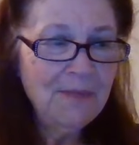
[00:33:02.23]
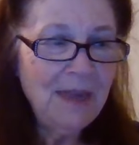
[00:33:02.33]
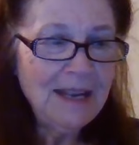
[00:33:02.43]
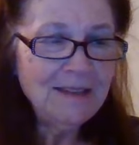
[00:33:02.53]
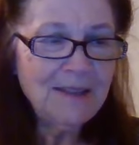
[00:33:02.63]

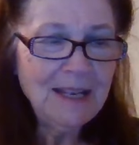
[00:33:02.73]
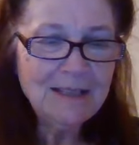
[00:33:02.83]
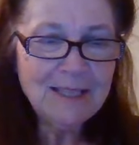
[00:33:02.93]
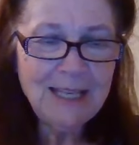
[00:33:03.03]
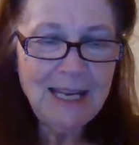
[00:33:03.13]
They, they
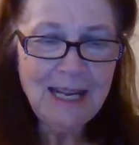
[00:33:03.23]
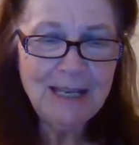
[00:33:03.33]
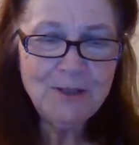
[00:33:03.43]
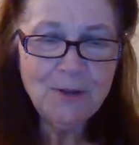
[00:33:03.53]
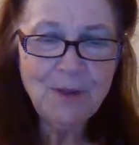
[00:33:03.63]
see
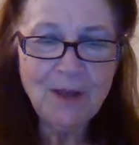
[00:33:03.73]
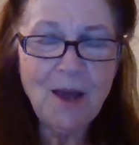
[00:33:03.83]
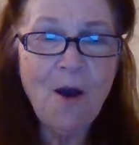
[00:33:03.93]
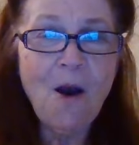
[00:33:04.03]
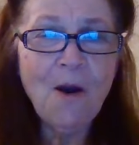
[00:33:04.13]
into the
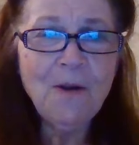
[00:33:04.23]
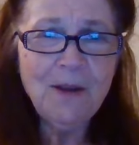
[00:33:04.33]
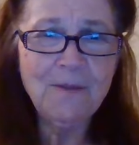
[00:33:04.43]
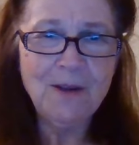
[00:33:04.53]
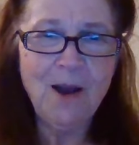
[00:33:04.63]
heart
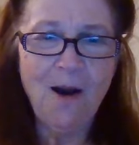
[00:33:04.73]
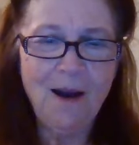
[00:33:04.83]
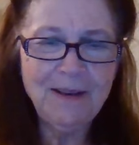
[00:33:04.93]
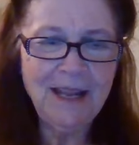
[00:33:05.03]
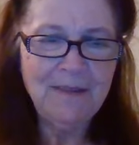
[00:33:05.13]
of
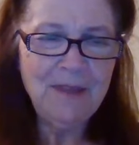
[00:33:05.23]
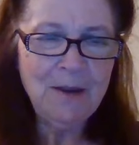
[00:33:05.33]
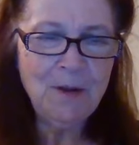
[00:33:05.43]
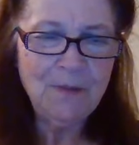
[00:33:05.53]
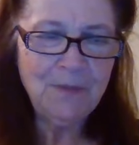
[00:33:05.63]
God and
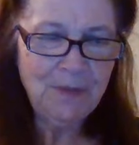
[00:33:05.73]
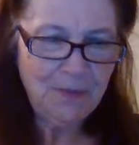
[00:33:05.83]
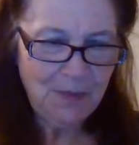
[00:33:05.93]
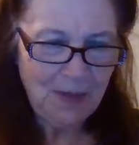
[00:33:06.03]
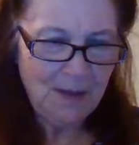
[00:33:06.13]
they,
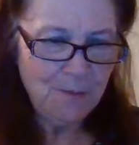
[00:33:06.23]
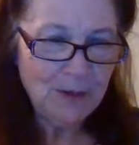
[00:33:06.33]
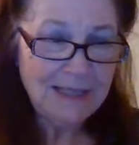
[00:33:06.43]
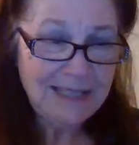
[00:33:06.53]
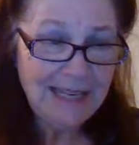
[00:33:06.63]
they
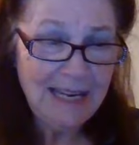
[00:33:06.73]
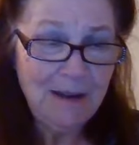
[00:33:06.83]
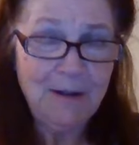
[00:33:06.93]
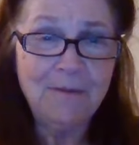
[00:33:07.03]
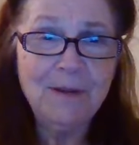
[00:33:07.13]

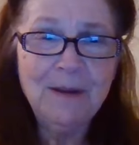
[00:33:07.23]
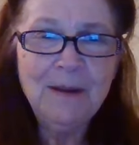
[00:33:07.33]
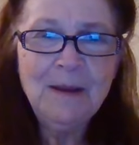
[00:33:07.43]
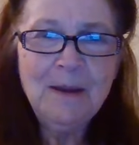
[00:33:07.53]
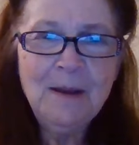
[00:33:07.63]
receive,
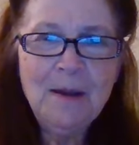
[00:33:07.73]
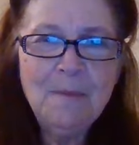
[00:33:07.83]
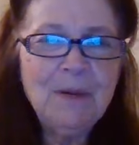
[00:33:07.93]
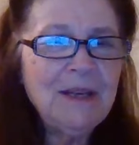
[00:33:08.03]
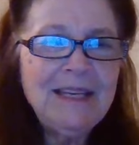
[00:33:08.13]

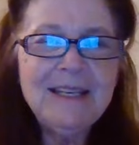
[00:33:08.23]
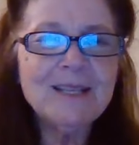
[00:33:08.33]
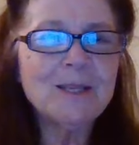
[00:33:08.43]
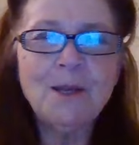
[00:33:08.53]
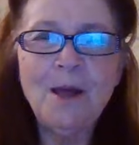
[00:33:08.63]
but he
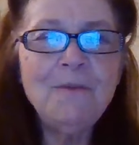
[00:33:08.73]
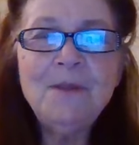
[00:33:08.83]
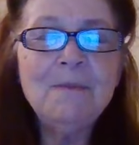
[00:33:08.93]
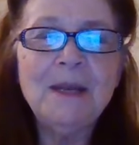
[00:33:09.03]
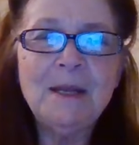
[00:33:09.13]
doesn't love
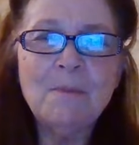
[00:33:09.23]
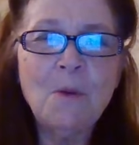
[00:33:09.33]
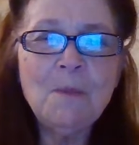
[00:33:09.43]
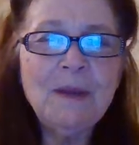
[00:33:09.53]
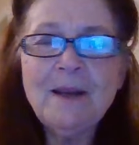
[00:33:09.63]
them
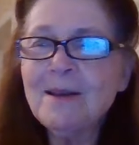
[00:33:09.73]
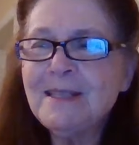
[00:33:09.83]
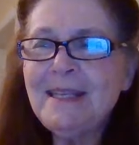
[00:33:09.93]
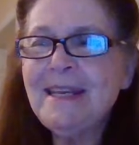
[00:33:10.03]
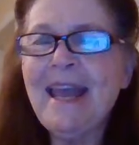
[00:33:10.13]
anymore
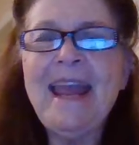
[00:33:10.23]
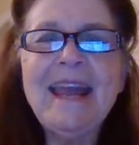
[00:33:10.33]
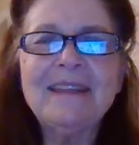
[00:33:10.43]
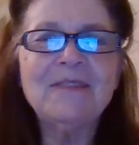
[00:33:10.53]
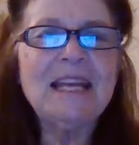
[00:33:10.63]
because he
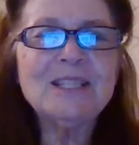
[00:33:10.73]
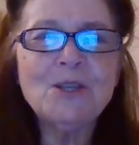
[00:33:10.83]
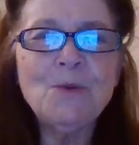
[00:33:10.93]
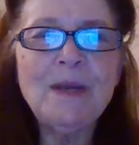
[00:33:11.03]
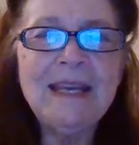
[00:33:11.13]
can't. That's
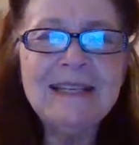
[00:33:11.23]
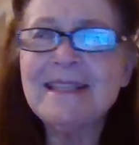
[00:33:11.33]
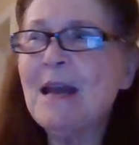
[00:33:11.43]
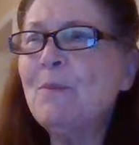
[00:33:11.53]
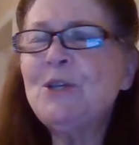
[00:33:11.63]
who he
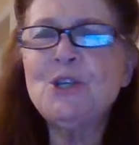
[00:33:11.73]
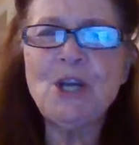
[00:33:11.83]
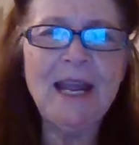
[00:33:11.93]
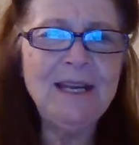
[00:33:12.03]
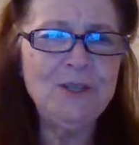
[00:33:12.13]
is. That would
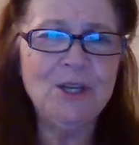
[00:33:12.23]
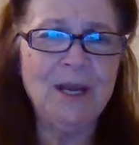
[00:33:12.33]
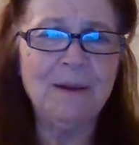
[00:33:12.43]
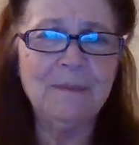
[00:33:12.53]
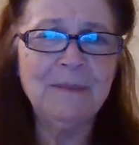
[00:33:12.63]
change
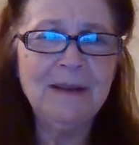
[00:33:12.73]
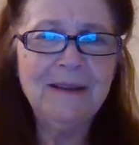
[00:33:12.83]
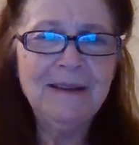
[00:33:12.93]
him.